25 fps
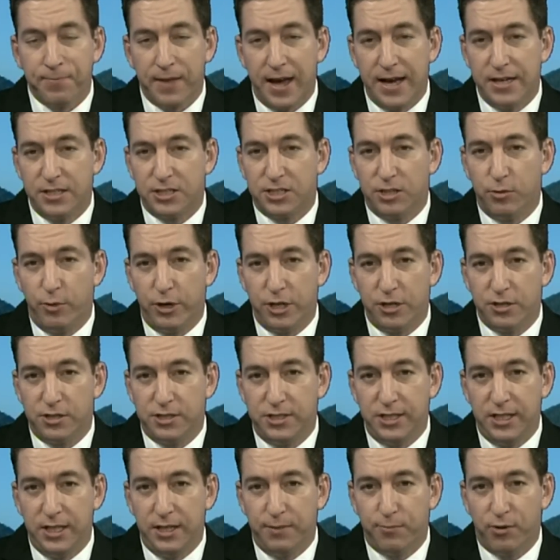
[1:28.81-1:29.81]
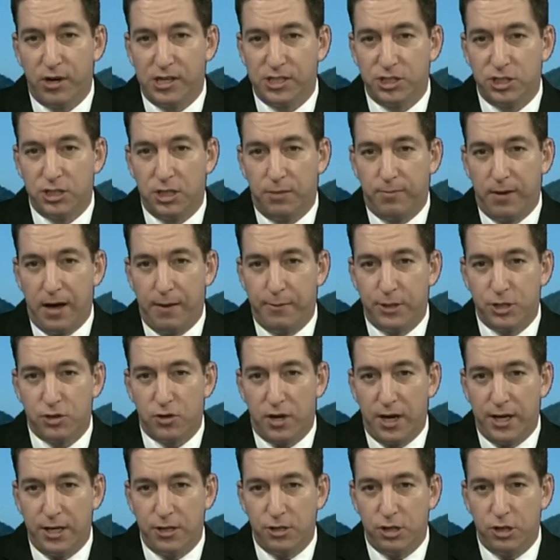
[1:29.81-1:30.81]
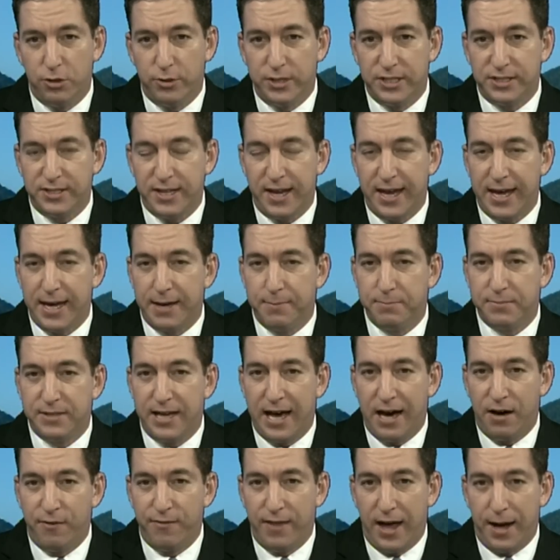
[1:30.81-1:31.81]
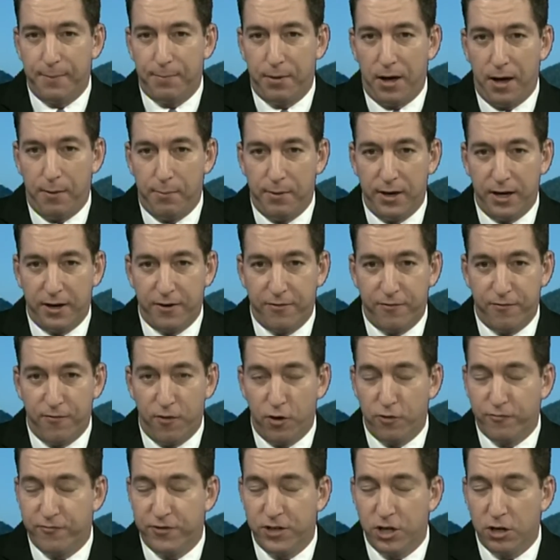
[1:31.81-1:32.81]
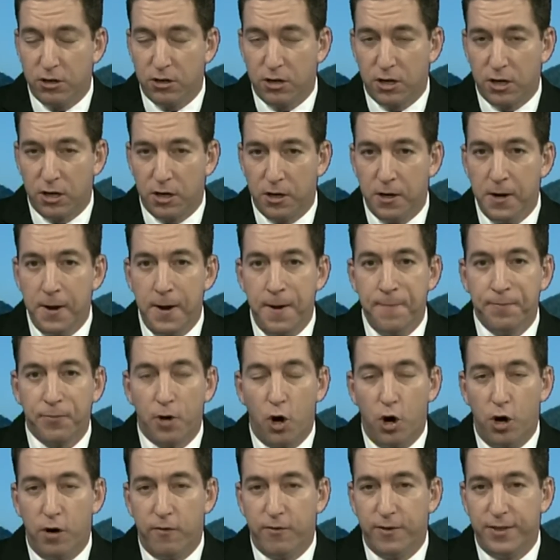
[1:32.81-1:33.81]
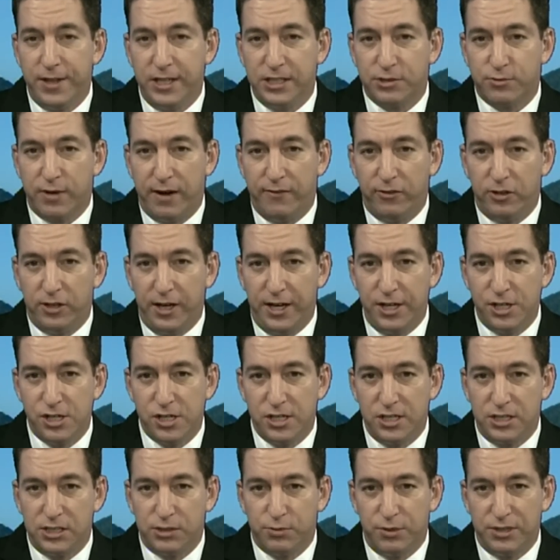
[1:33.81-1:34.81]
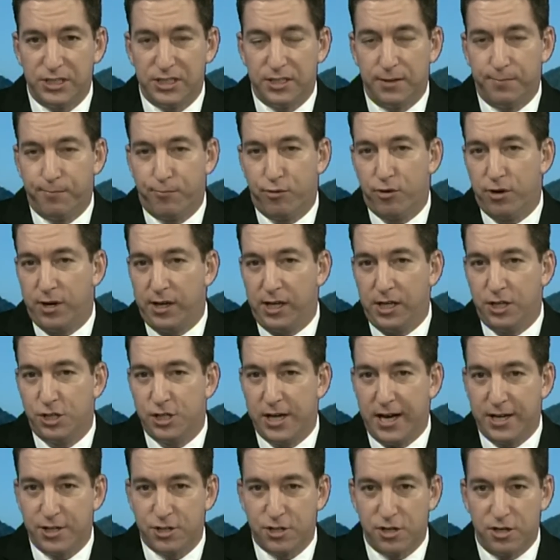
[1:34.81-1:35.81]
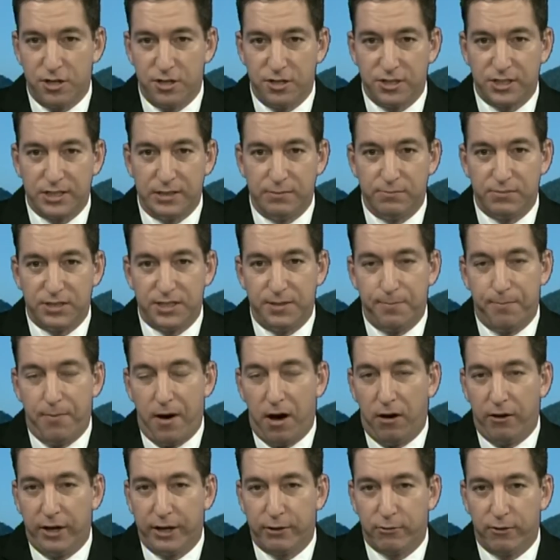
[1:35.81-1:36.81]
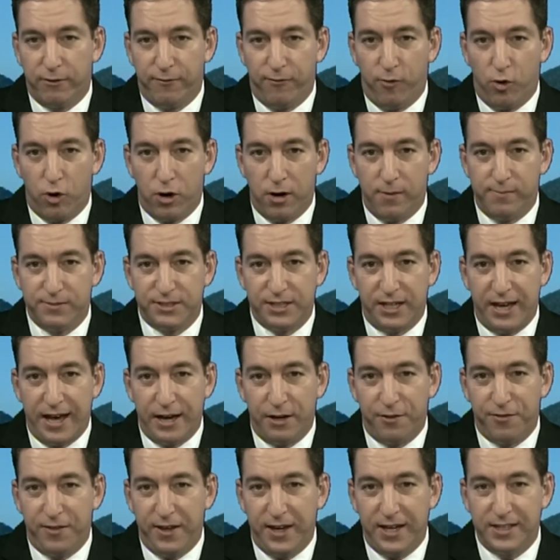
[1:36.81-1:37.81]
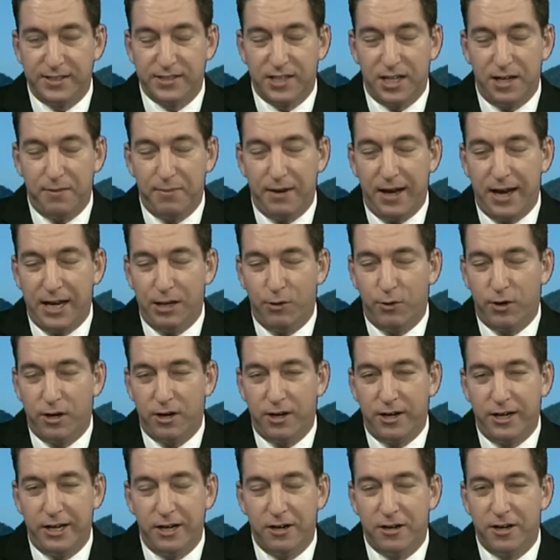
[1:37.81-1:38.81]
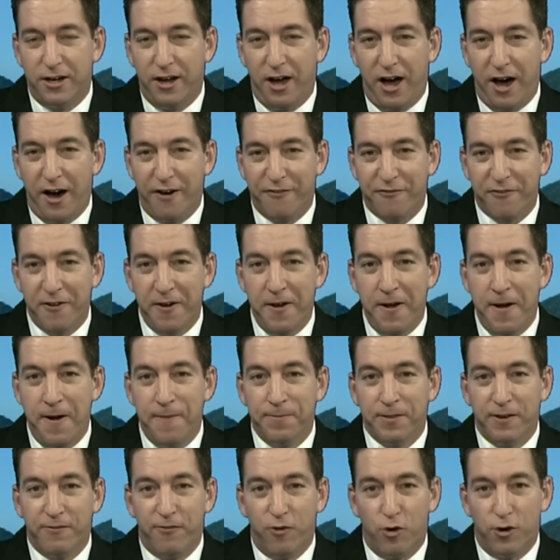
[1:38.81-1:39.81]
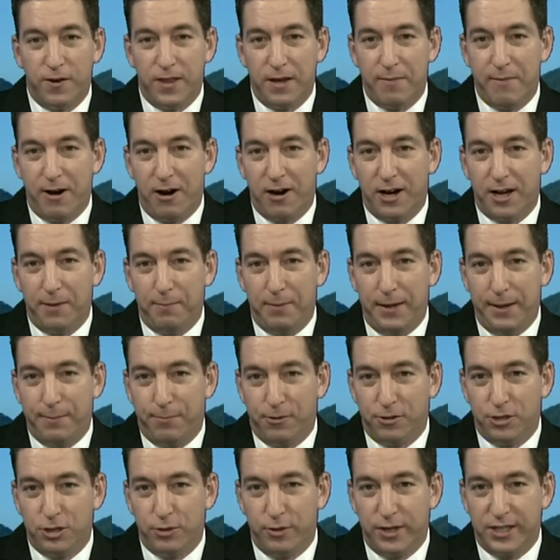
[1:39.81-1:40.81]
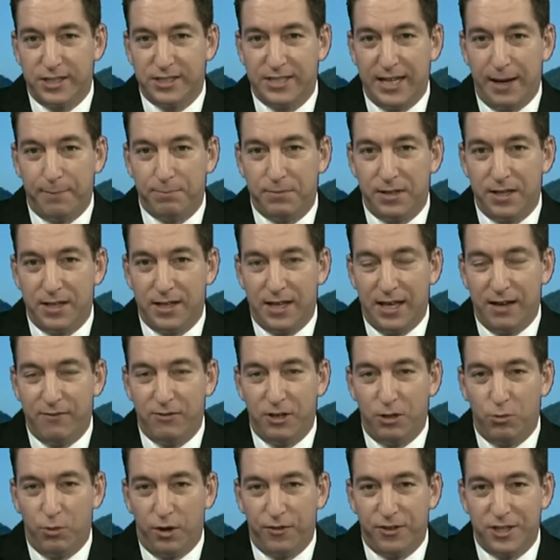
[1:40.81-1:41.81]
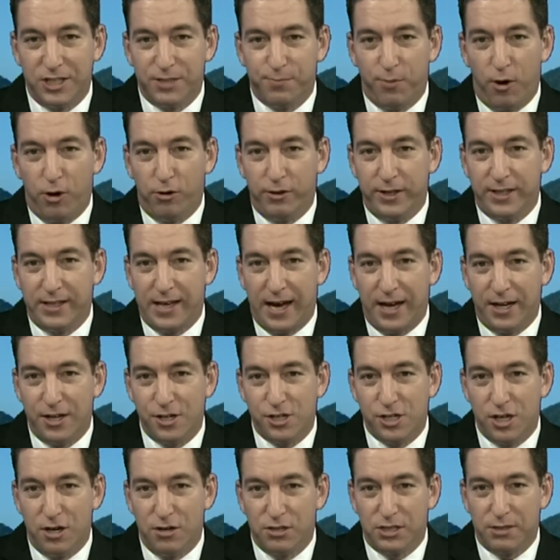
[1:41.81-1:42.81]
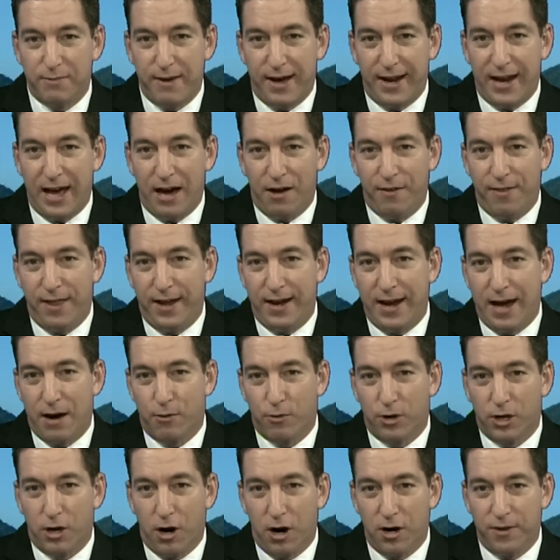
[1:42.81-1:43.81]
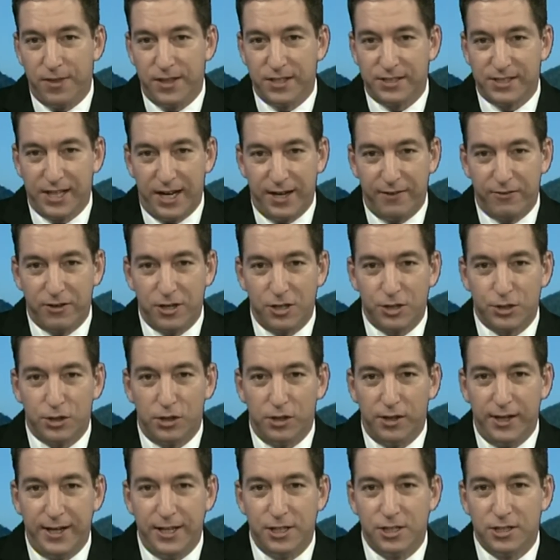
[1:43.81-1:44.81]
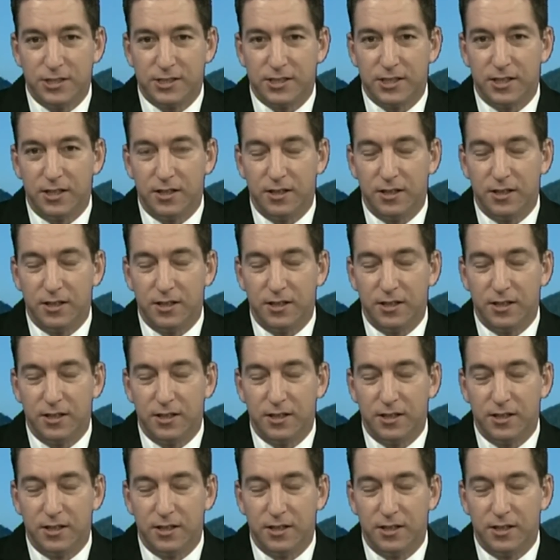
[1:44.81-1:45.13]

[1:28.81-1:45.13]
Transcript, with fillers: And so what you're seeing President Obama try and do is tamp down that public furor over these revelations with some pretty gestures, some symbolic reforms, and I don't think it's going to be anywhere near enough for the American people to accept it, given what this polling data shows about how they now regard this out-of-control agency.